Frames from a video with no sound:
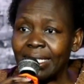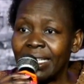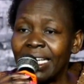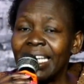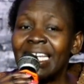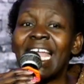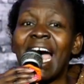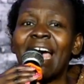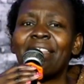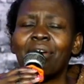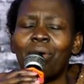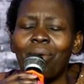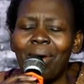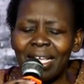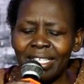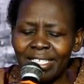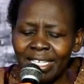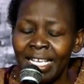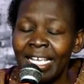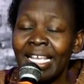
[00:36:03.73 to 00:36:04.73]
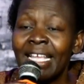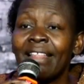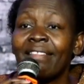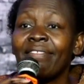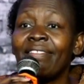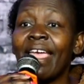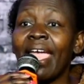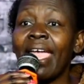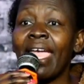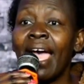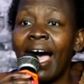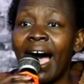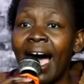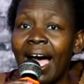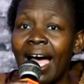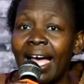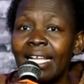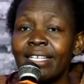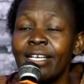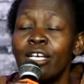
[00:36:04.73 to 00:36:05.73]
In other words, they
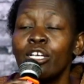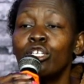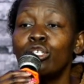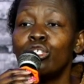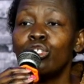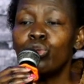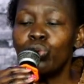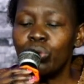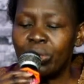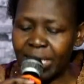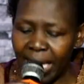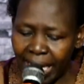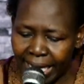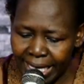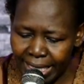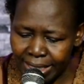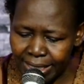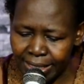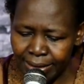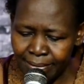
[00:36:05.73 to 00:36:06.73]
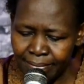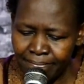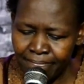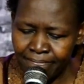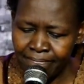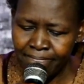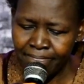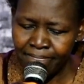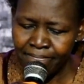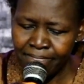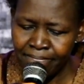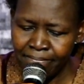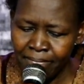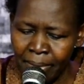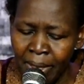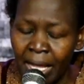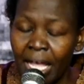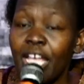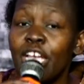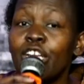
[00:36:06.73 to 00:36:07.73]
had to take it.
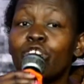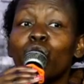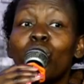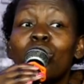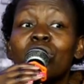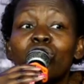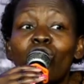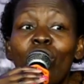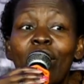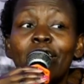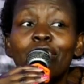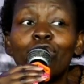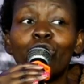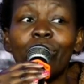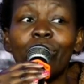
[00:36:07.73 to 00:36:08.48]
It was going to